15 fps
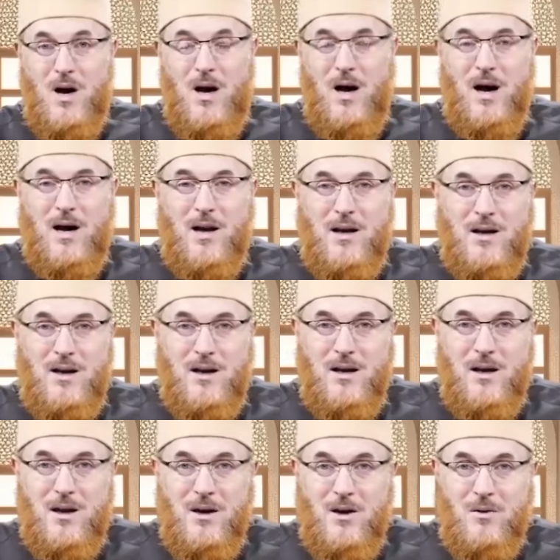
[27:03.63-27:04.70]
alayhi
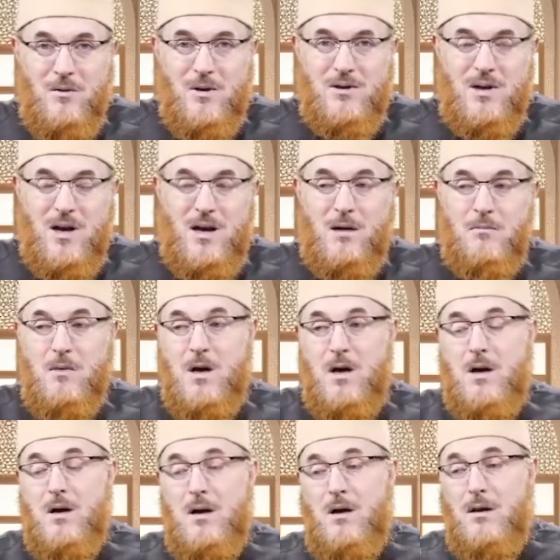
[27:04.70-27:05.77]
wasallam.
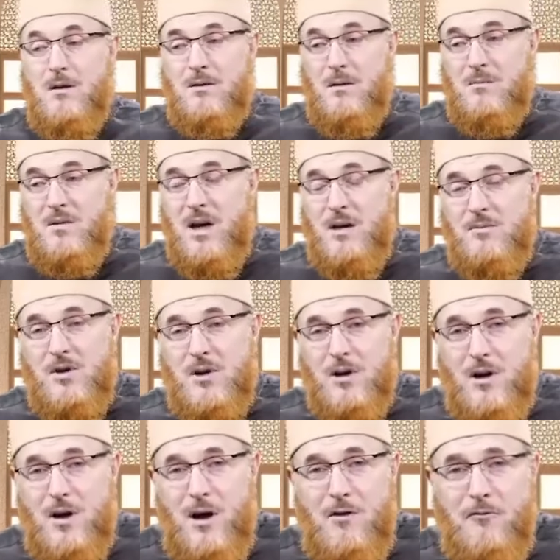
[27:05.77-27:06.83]
Sometimes you
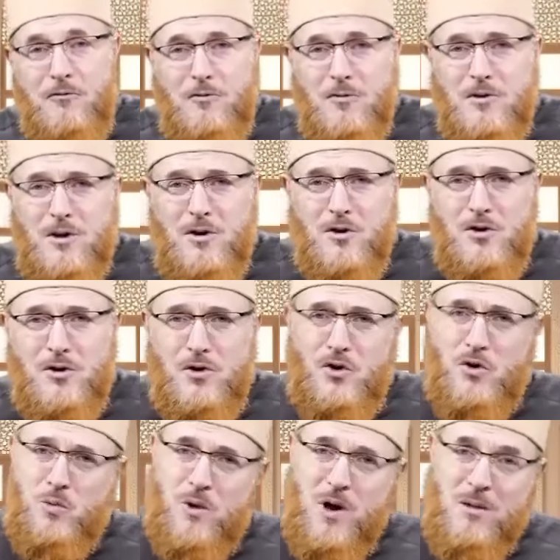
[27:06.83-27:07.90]
cannot afford it,
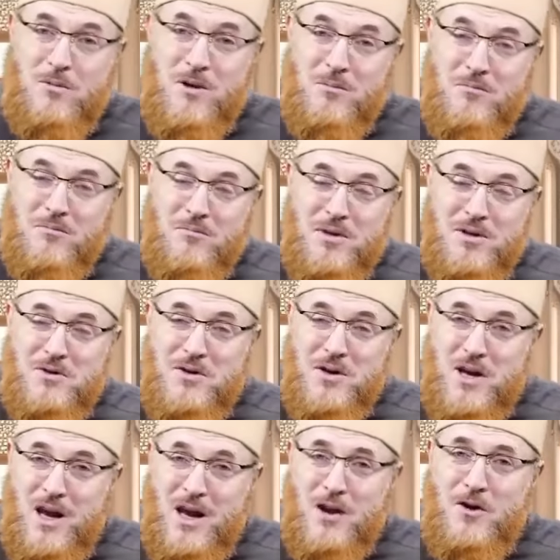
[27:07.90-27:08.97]
no problem. But you
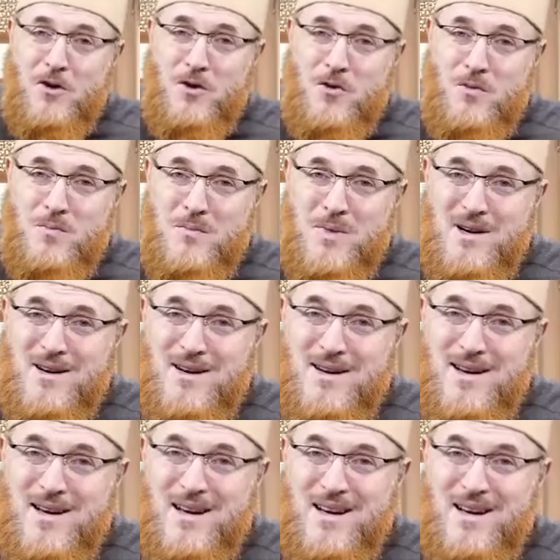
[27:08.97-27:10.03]
can
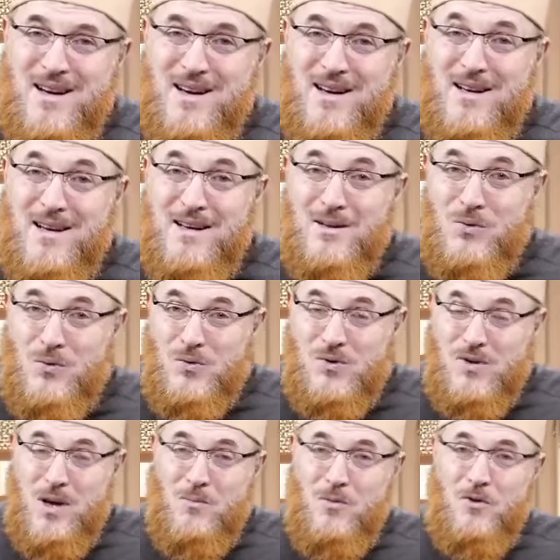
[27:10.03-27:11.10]
recommend to
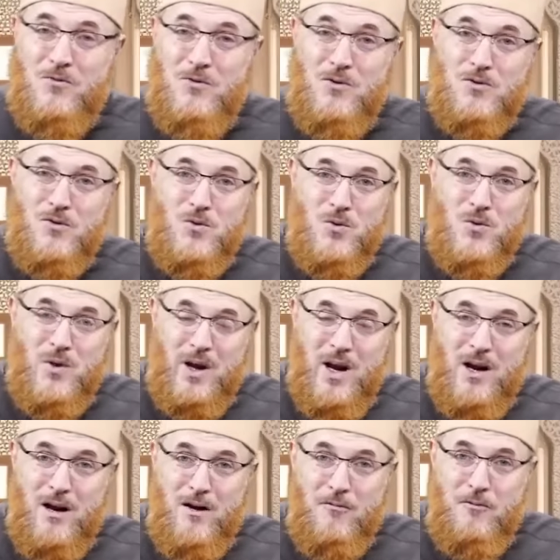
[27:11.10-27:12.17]
some of those who
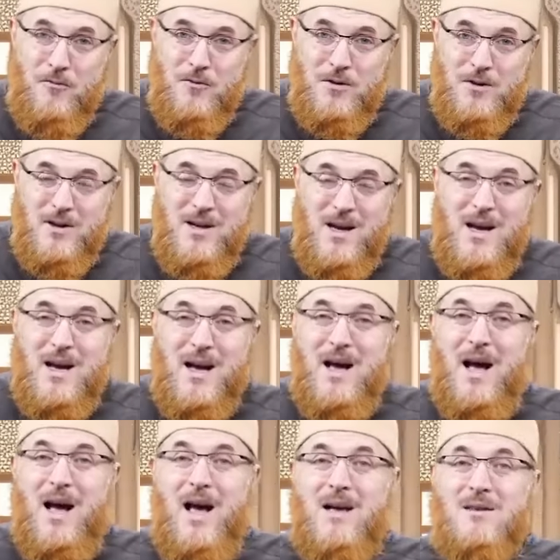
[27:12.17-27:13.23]
can afford it.
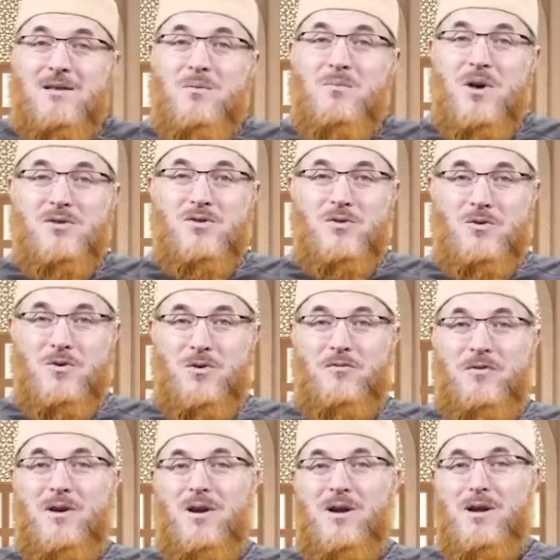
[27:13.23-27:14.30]
As the Messenger of
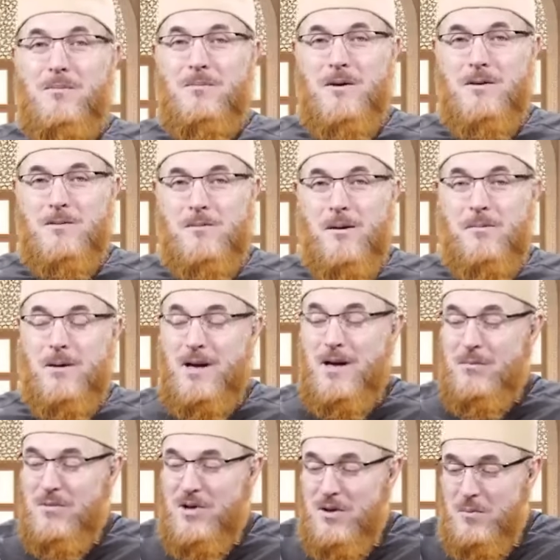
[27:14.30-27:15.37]
Allah, peace be upon
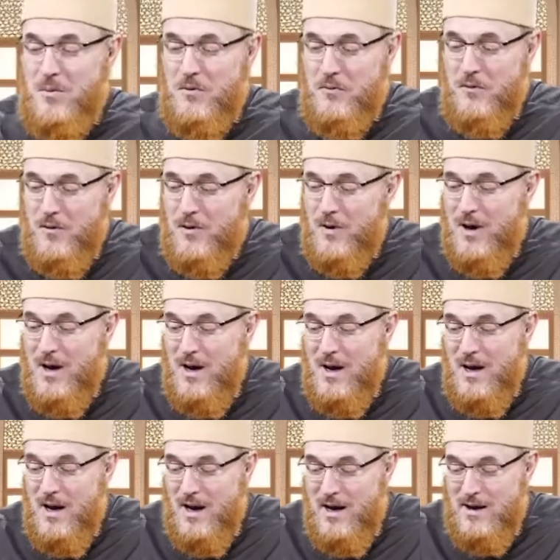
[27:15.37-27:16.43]
him, did before,
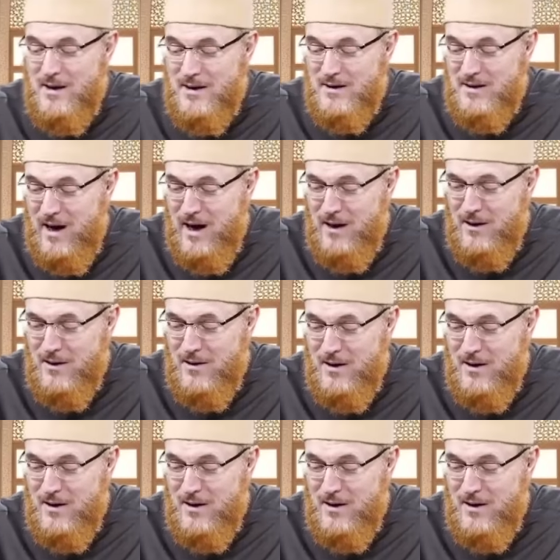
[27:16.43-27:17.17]
and he said,